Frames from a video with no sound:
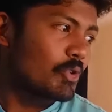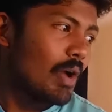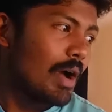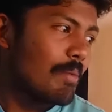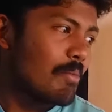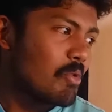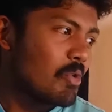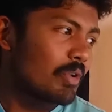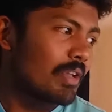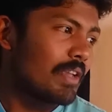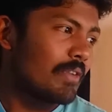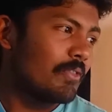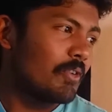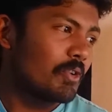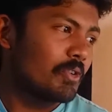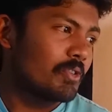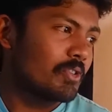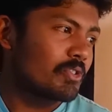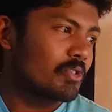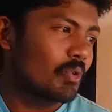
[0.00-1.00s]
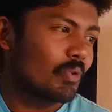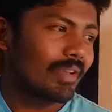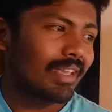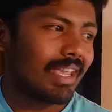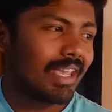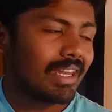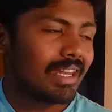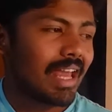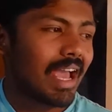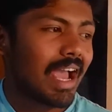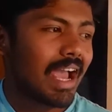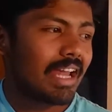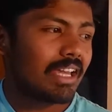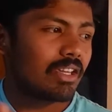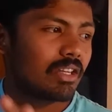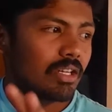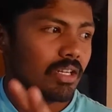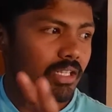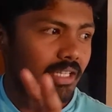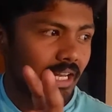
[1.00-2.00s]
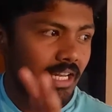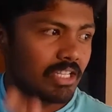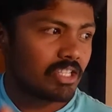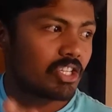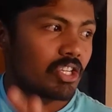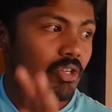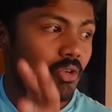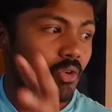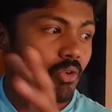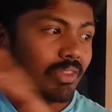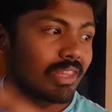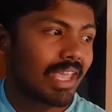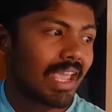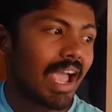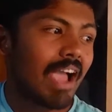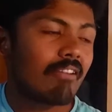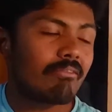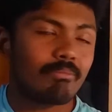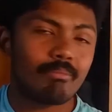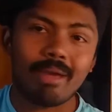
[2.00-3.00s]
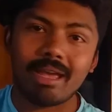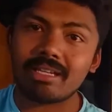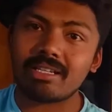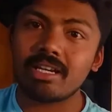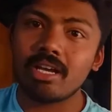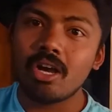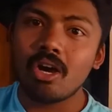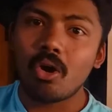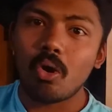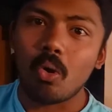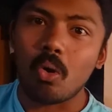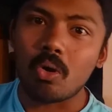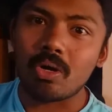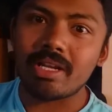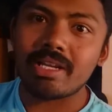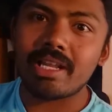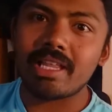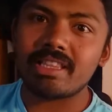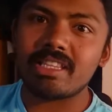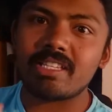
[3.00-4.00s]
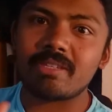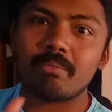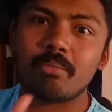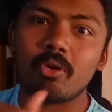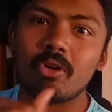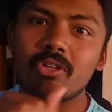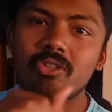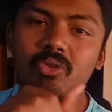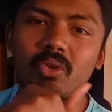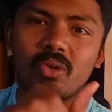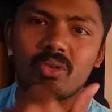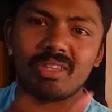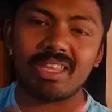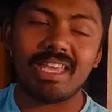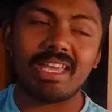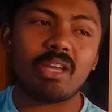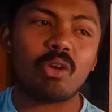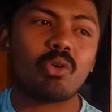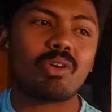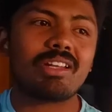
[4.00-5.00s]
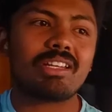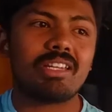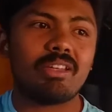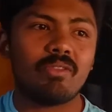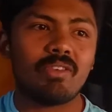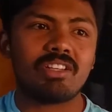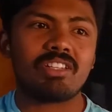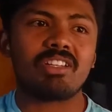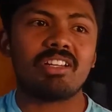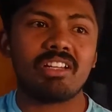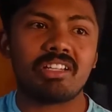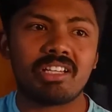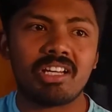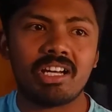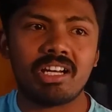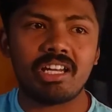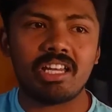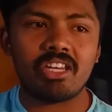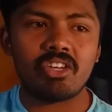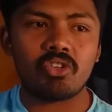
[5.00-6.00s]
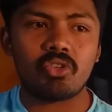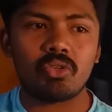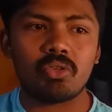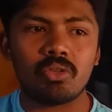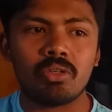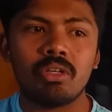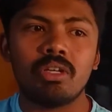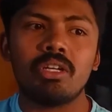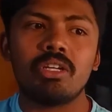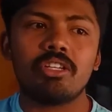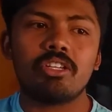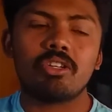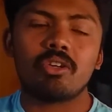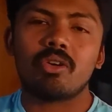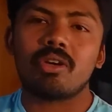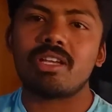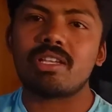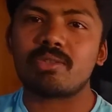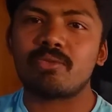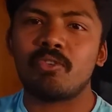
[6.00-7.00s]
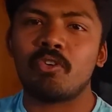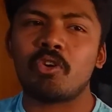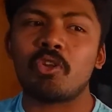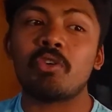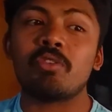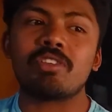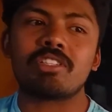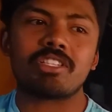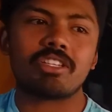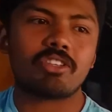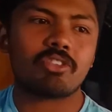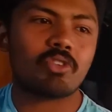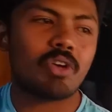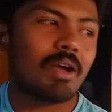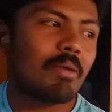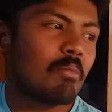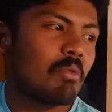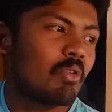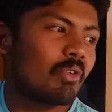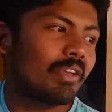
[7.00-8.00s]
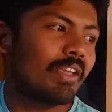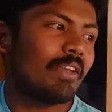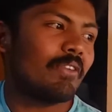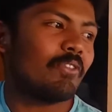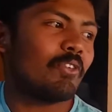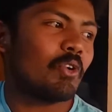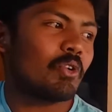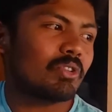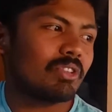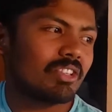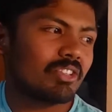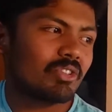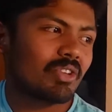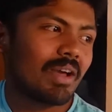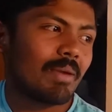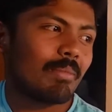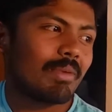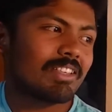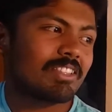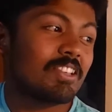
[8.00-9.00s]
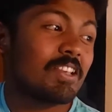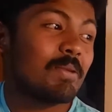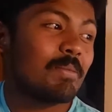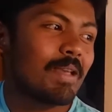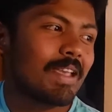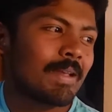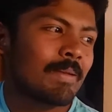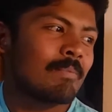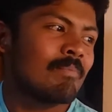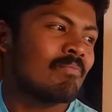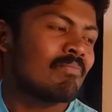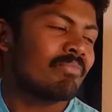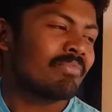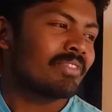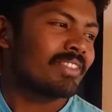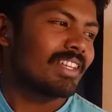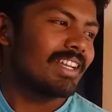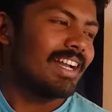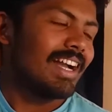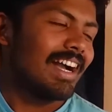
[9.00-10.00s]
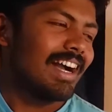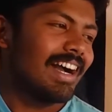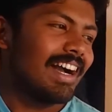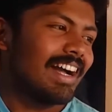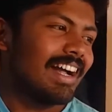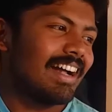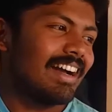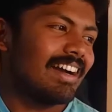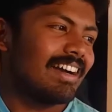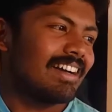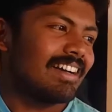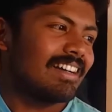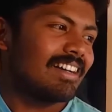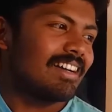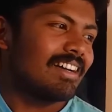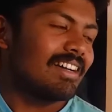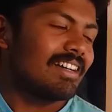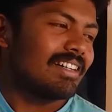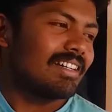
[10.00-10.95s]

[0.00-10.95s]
but So I'm looking forward to it. So Kin and Denjiro, they have met Oden at this point, so they're gonna eventually turn into you know his followers. So I'm looking forward to it. So I'm assuming uh,